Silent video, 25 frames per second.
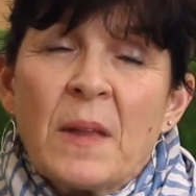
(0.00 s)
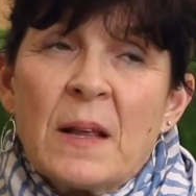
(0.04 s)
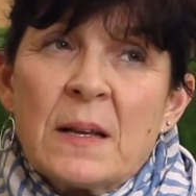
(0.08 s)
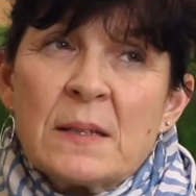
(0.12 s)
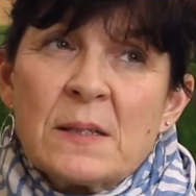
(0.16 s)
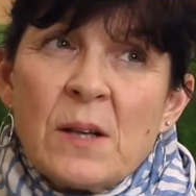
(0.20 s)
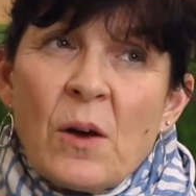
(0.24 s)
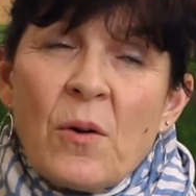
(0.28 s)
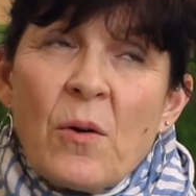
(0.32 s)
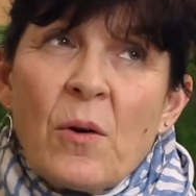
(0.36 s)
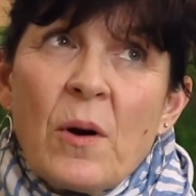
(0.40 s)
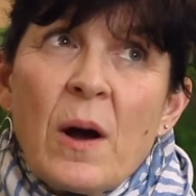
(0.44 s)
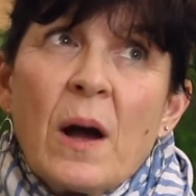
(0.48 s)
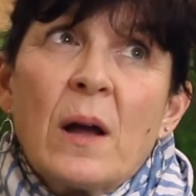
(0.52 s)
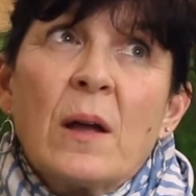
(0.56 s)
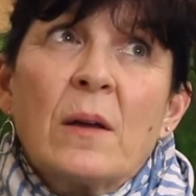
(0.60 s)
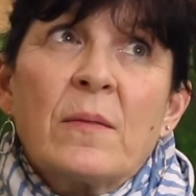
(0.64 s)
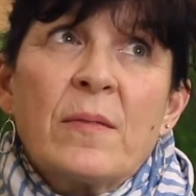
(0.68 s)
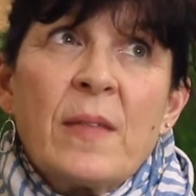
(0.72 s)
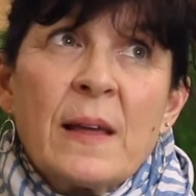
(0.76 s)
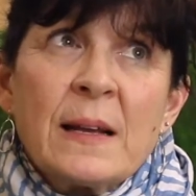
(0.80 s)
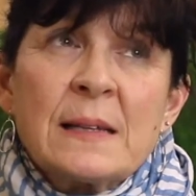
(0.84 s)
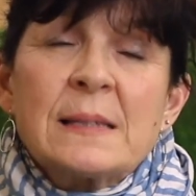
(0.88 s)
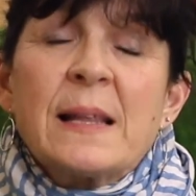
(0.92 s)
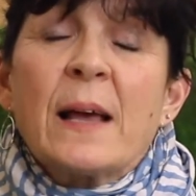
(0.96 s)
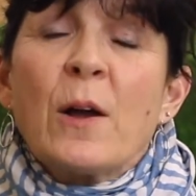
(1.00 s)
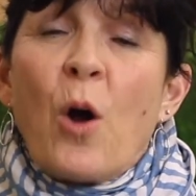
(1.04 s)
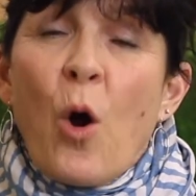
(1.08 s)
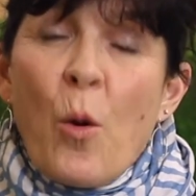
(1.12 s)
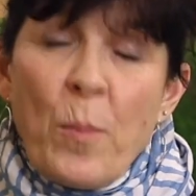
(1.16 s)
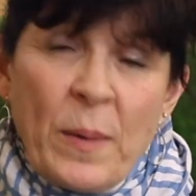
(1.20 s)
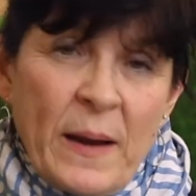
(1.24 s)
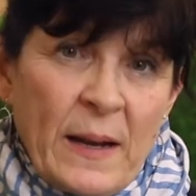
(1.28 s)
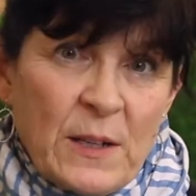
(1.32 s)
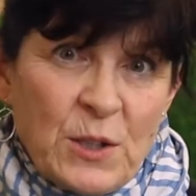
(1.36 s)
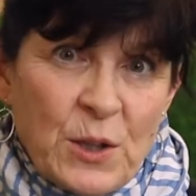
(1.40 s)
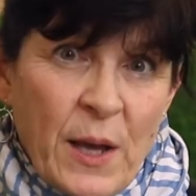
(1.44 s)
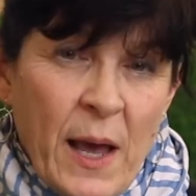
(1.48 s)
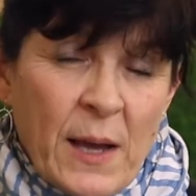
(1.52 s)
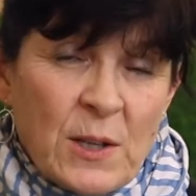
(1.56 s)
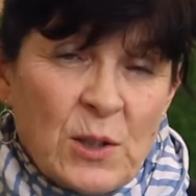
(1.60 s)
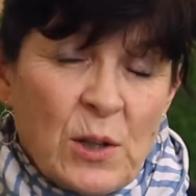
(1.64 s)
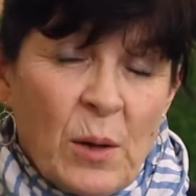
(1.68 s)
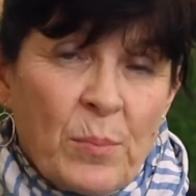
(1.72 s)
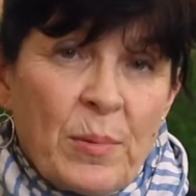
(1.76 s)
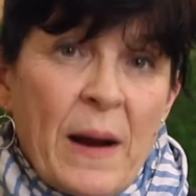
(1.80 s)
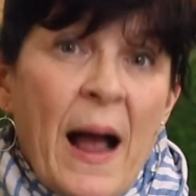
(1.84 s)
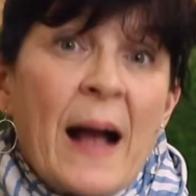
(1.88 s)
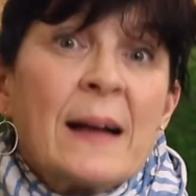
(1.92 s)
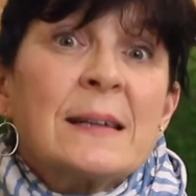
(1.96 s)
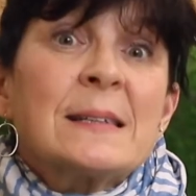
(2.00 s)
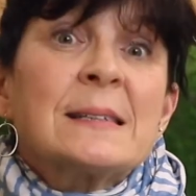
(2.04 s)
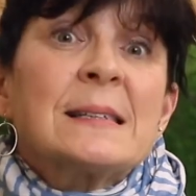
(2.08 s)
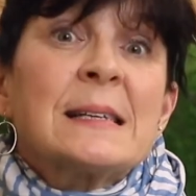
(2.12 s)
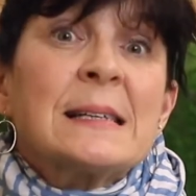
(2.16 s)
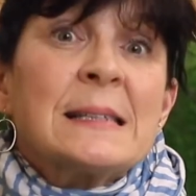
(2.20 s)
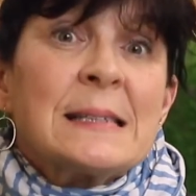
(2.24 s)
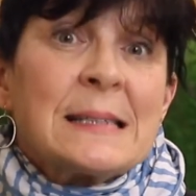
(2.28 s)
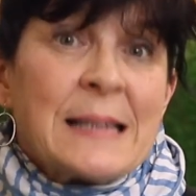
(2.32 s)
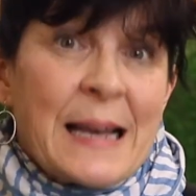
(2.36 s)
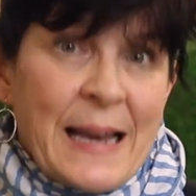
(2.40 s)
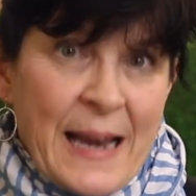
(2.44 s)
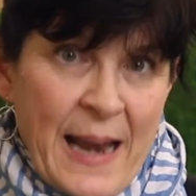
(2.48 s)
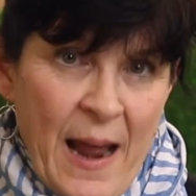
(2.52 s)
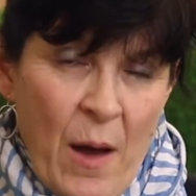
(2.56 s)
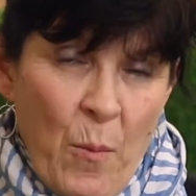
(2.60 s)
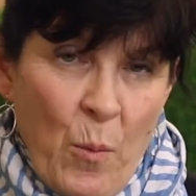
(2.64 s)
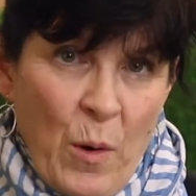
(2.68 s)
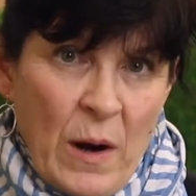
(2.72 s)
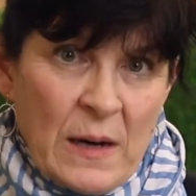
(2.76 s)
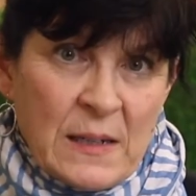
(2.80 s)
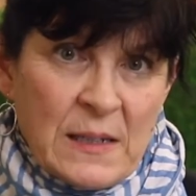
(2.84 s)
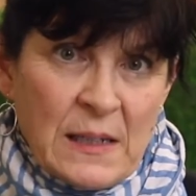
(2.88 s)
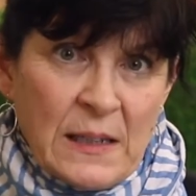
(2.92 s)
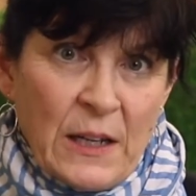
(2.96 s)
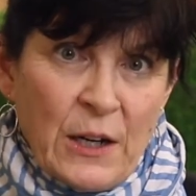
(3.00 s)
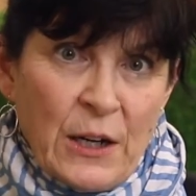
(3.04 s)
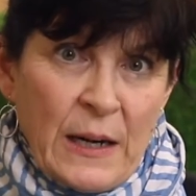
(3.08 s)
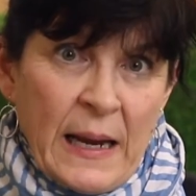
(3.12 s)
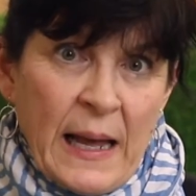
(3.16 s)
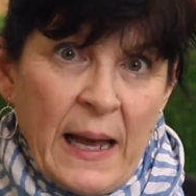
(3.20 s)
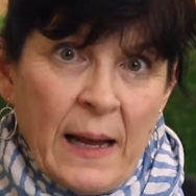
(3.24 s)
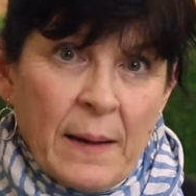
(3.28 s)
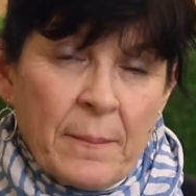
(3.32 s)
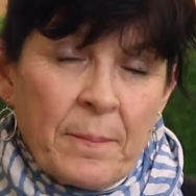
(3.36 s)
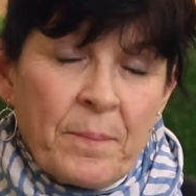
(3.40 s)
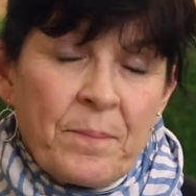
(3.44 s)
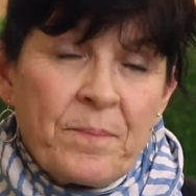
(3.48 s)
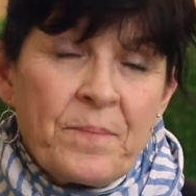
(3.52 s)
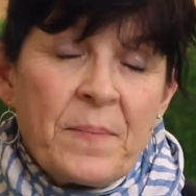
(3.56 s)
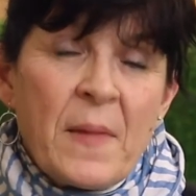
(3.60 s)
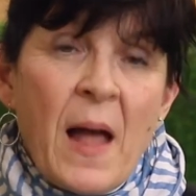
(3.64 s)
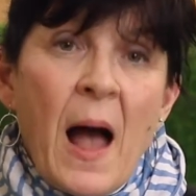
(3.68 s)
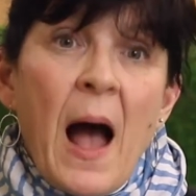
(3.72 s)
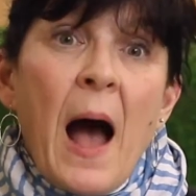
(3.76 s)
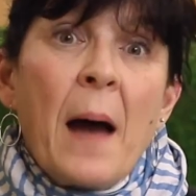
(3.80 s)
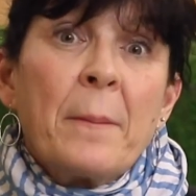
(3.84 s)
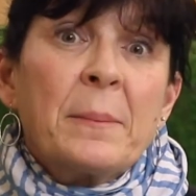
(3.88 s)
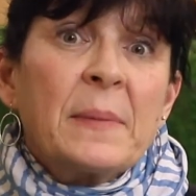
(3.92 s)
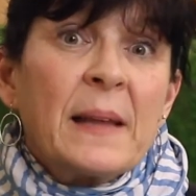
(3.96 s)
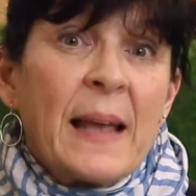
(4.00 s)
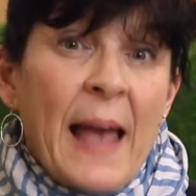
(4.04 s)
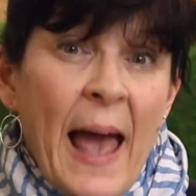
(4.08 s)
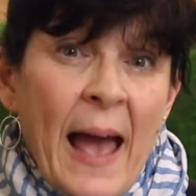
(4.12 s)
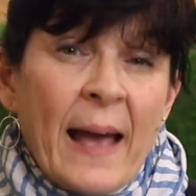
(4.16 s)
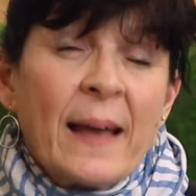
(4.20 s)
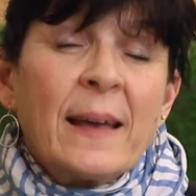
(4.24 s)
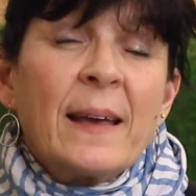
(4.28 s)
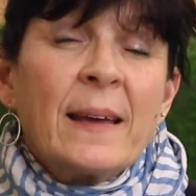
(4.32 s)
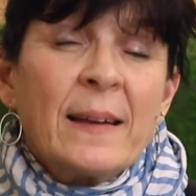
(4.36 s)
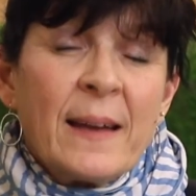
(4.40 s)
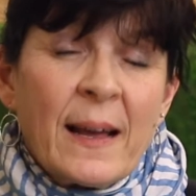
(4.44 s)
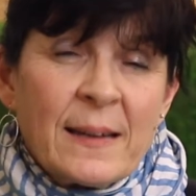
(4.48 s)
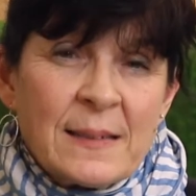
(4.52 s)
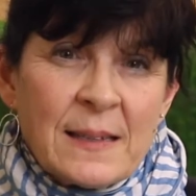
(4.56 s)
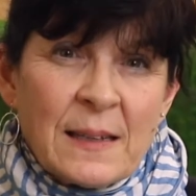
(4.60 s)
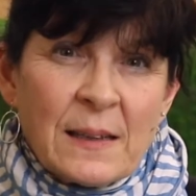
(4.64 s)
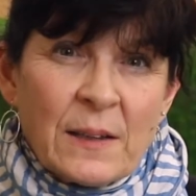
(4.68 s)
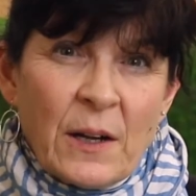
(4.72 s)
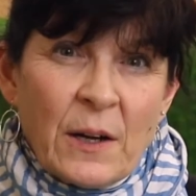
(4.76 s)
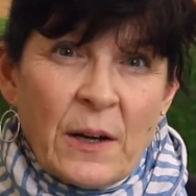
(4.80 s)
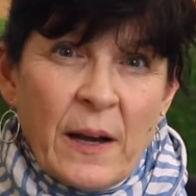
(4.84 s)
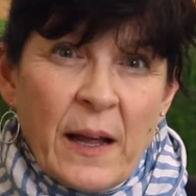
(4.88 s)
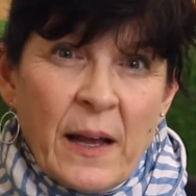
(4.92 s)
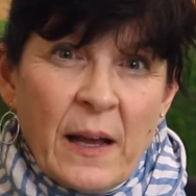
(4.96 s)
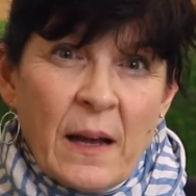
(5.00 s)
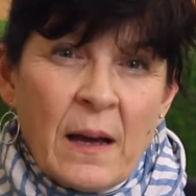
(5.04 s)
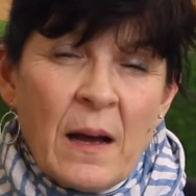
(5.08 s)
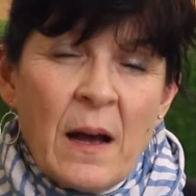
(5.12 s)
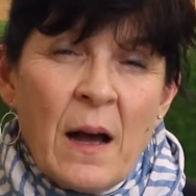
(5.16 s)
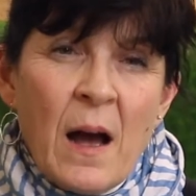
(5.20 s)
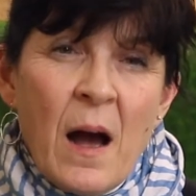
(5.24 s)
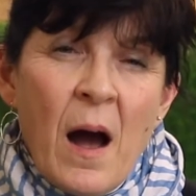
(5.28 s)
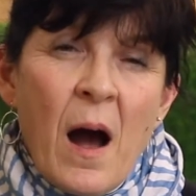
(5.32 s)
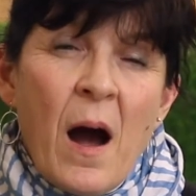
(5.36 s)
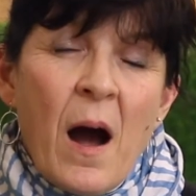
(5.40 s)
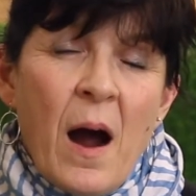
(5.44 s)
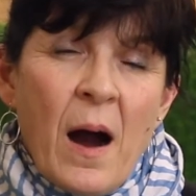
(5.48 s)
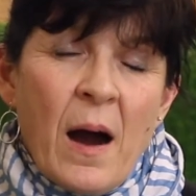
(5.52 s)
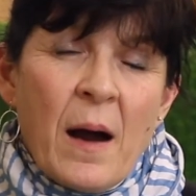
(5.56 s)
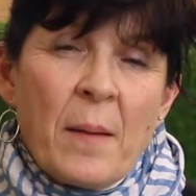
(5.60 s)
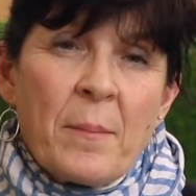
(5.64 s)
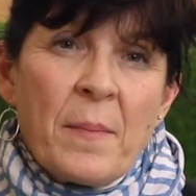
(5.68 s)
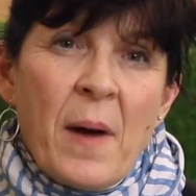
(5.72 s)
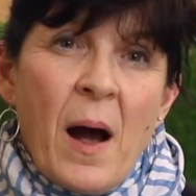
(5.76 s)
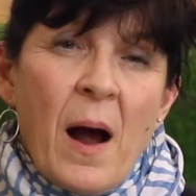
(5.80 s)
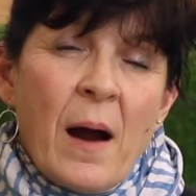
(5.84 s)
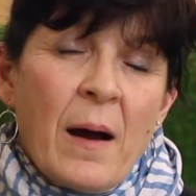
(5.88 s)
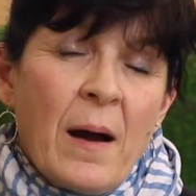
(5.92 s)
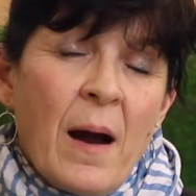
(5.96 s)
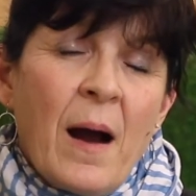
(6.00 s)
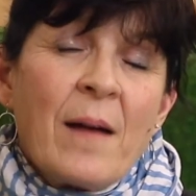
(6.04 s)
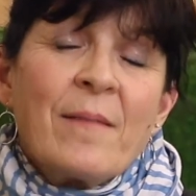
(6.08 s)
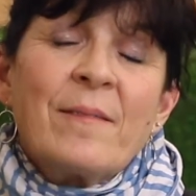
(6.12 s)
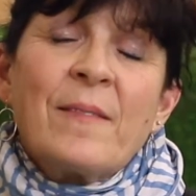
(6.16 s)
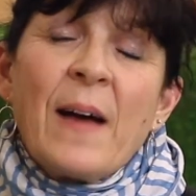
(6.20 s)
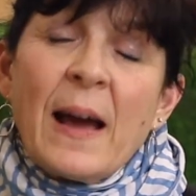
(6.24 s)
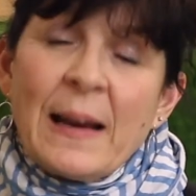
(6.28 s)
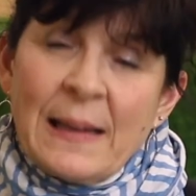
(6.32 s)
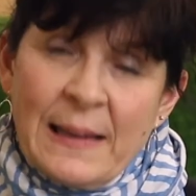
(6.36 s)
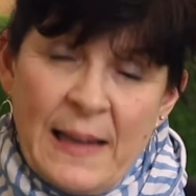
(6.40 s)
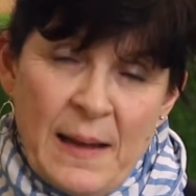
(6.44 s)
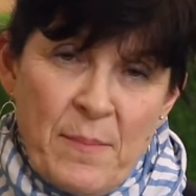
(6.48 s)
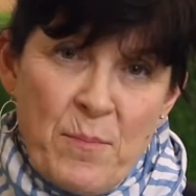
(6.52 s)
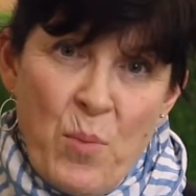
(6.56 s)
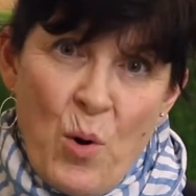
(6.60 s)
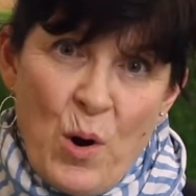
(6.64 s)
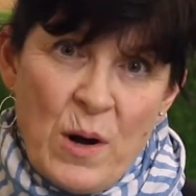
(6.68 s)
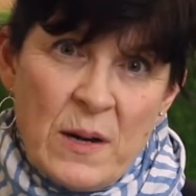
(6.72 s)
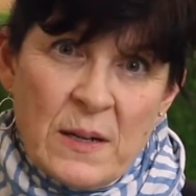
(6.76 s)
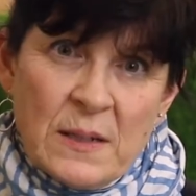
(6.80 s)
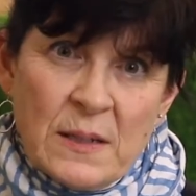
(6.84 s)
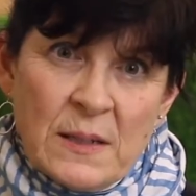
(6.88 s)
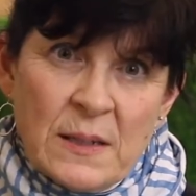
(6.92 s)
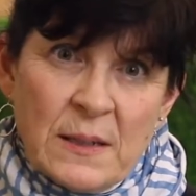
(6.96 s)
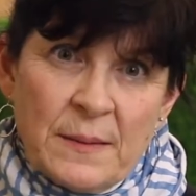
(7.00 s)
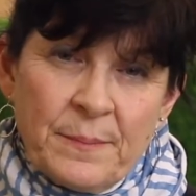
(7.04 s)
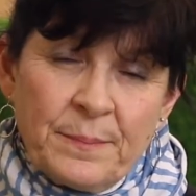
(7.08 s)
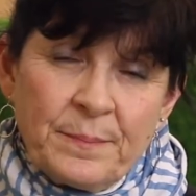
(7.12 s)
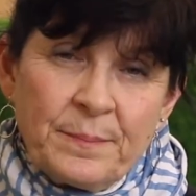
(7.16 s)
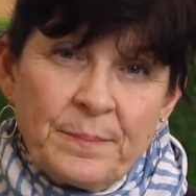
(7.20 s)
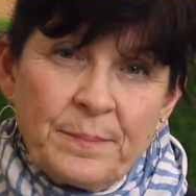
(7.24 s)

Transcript: So things like open educational practices, networked learning, and connected learning are vitally important.